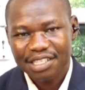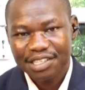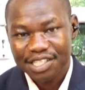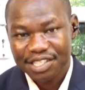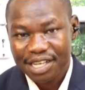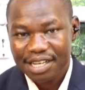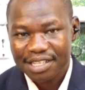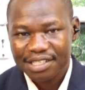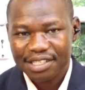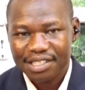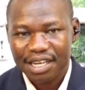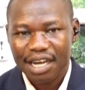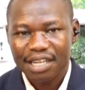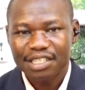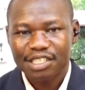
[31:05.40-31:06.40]

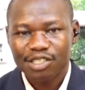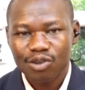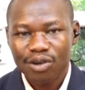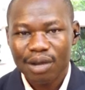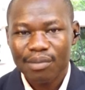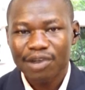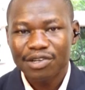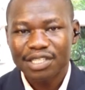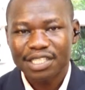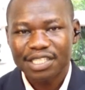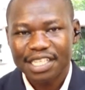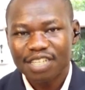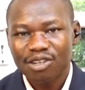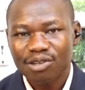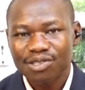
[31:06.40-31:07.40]
research, and talk about
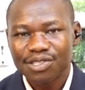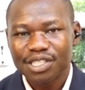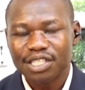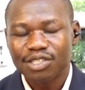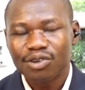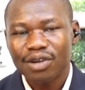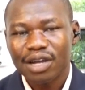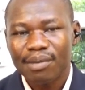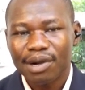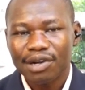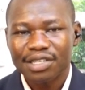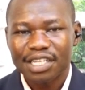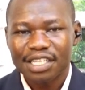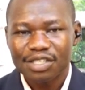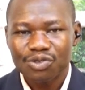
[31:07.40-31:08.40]
technology. Talk
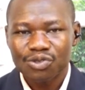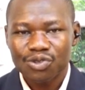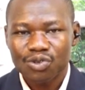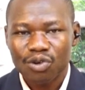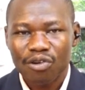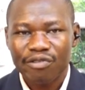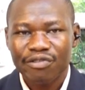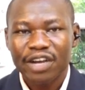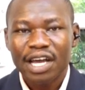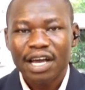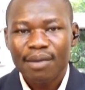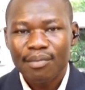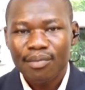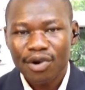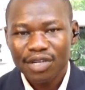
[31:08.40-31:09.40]
about the issues of
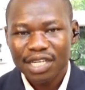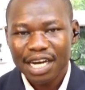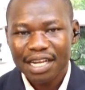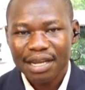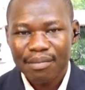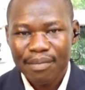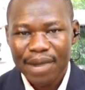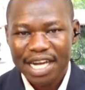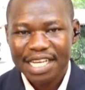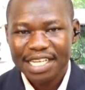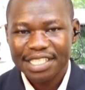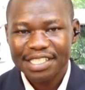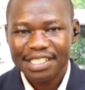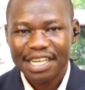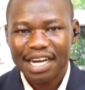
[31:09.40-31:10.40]
modern
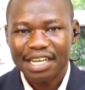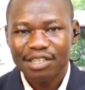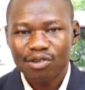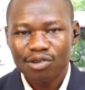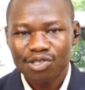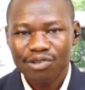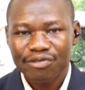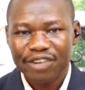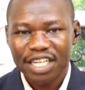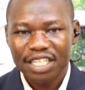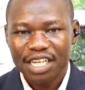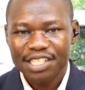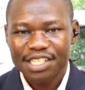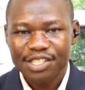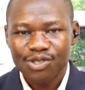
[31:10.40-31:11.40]
markets and also
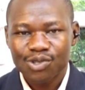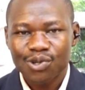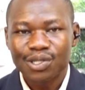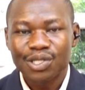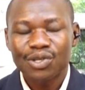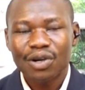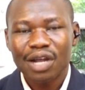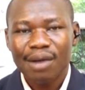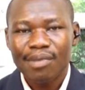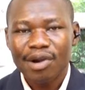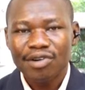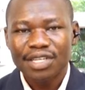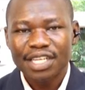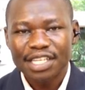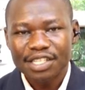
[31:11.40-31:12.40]
value addition. Talk
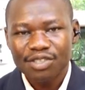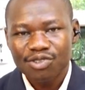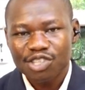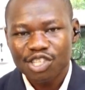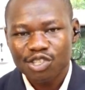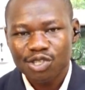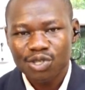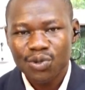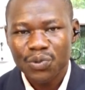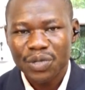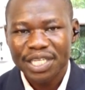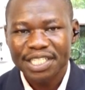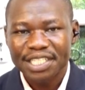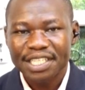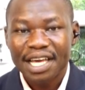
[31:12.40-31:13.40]
about the issues to do
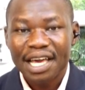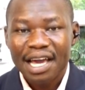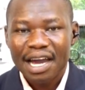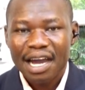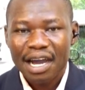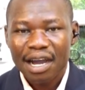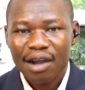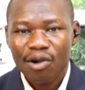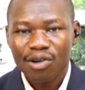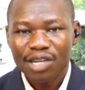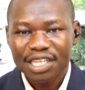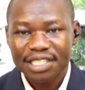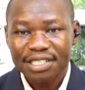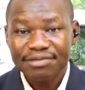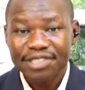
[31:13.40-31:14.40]
with
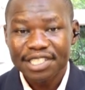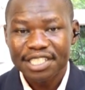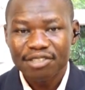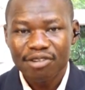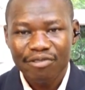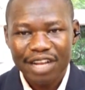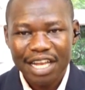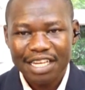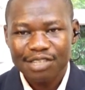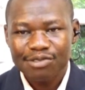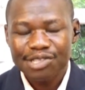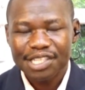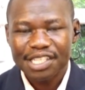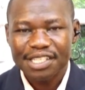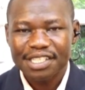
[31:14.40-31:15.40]
connectivity of
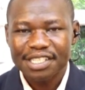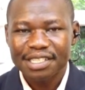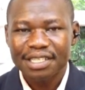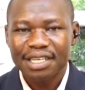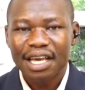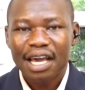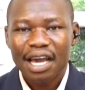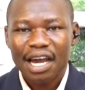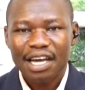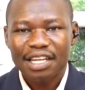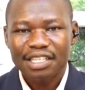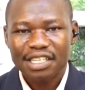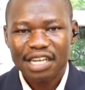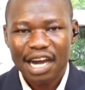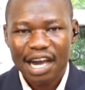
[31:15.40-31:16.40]
electricity
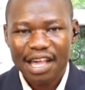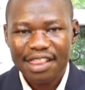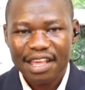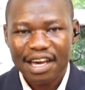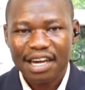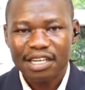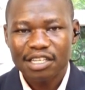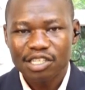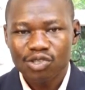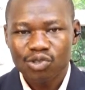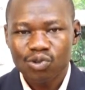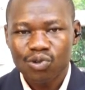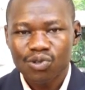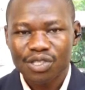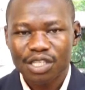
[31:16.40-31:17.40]
and other
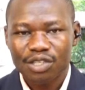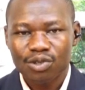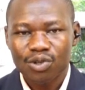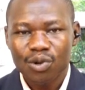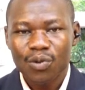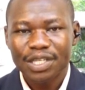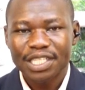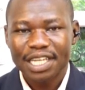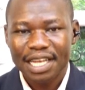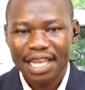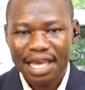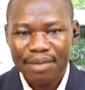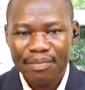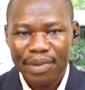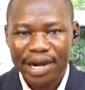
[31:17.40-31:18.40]
issues to do with
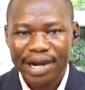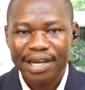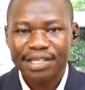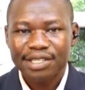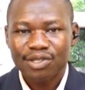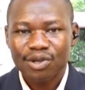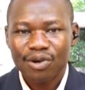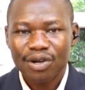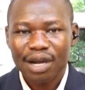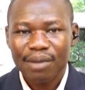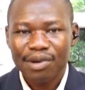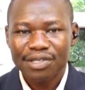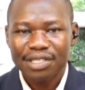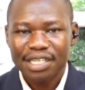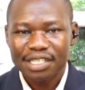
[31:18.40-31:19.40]
labor. Talk
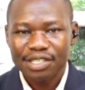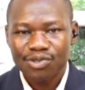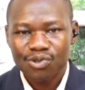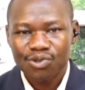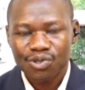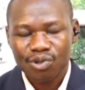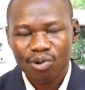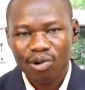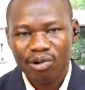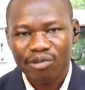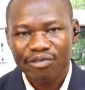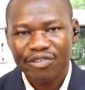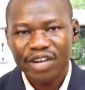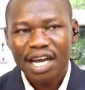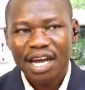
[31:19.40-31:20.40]
about the issues
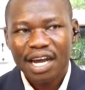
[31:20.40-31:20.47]
of